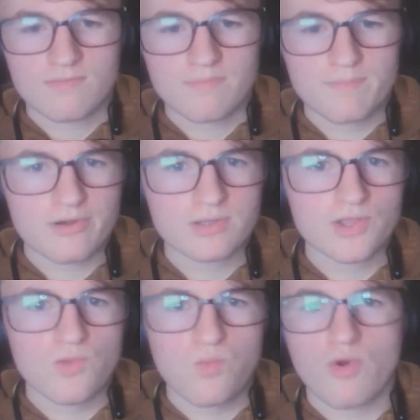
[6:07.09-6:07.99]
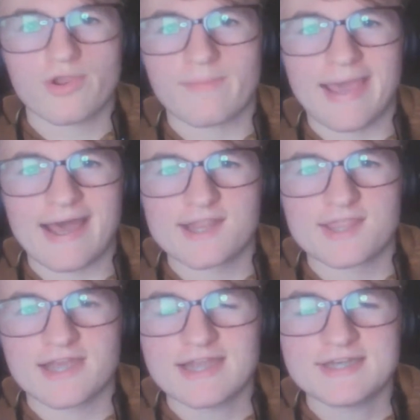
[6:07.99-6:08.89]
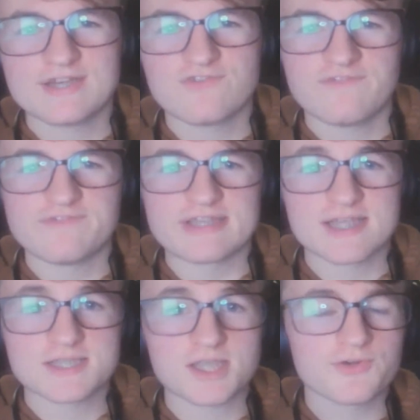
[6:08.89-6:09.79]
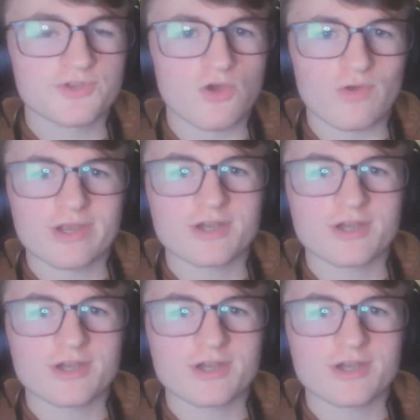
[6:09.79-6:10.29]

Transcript: burly warrior man in the 1950s that's undergoing